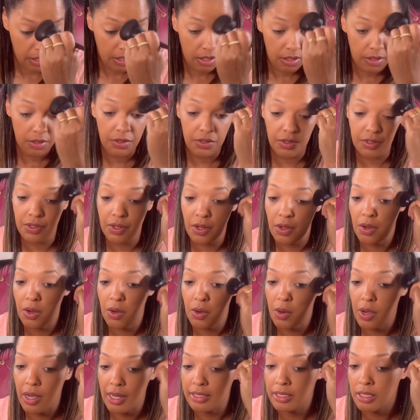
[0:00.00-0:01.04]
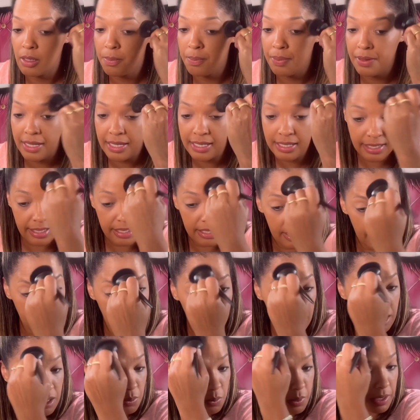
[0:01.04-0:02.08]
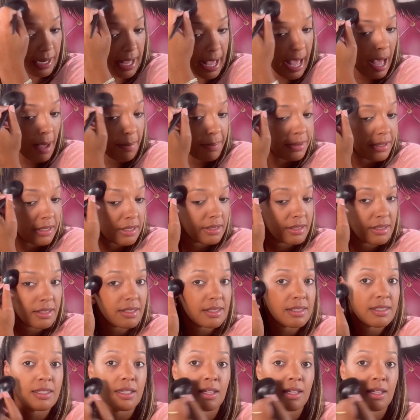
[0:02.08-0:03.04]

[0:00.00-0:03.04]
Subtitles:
So depending on what happens,